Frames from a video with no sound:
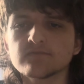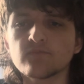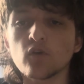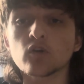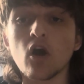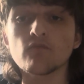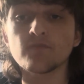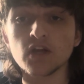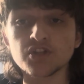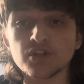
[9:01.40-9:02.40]
Four got
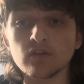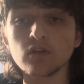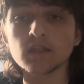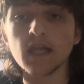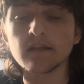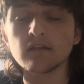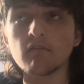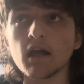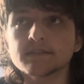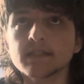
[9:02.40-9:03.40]
Vision, saying the
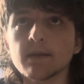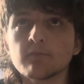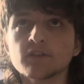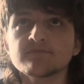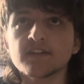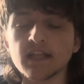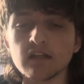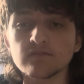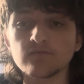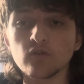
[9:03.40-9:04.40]
last time was
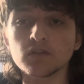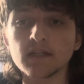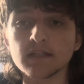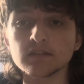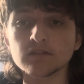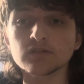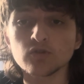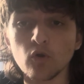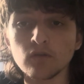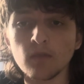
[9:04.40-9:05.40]
Fantastic Four Nicholson
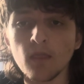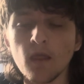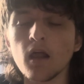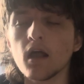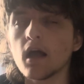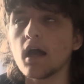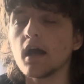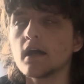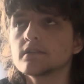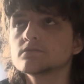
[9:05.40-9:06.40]
Zone.
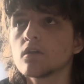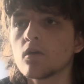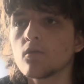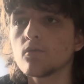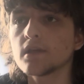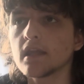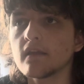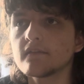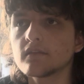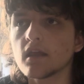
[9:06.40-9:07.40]
And we
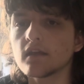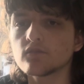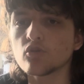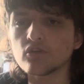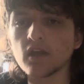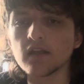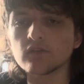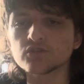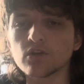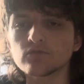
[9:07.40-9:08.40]
see the two
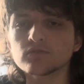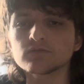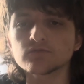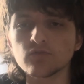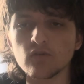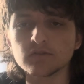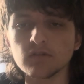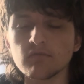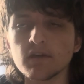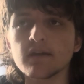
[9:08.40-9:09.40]
Thanos children close
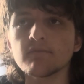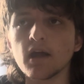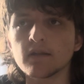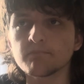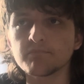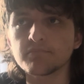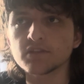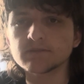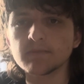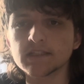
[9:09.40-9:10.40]
and weave and
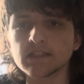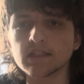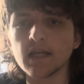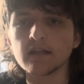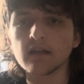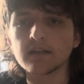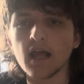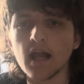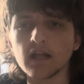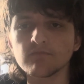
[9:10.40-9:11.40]
put my denying
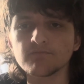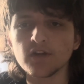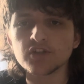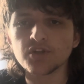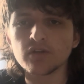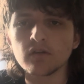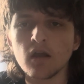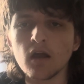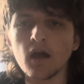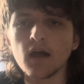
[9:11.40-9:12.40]
attack Vision
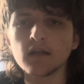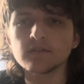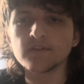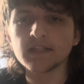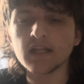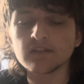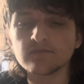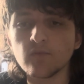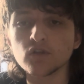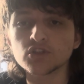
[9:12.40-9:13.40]
and Fantastic
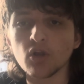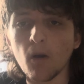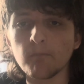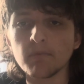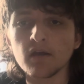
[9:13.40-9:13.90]
Four stop